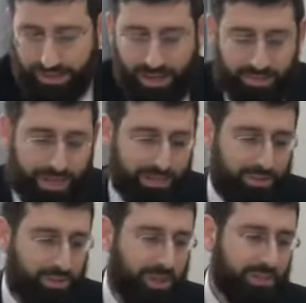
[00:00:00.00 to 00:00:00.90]
Now let me
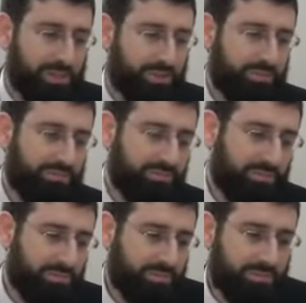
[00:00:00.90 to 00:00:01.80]
ask you a question.
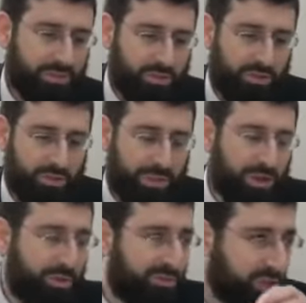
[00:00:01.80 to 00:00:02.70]
Do we
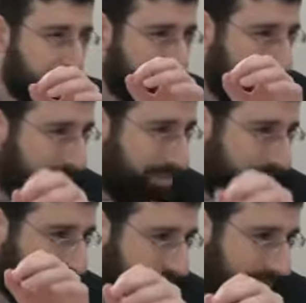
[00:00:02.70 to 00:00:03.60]
know for sure they
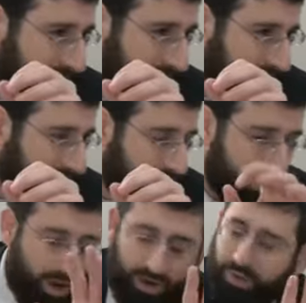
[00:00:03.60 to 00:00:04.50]
moved it?
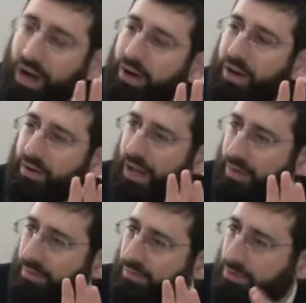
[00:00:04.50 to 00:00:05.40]
Oh, oh
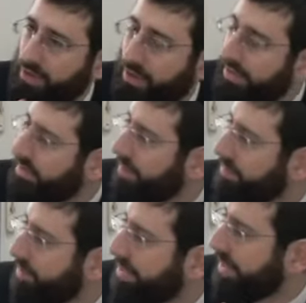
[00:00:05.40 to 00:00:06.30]
okay. So let's
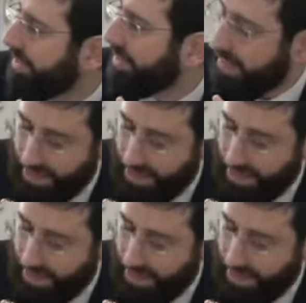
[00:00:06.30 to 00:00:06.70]
come to one thing.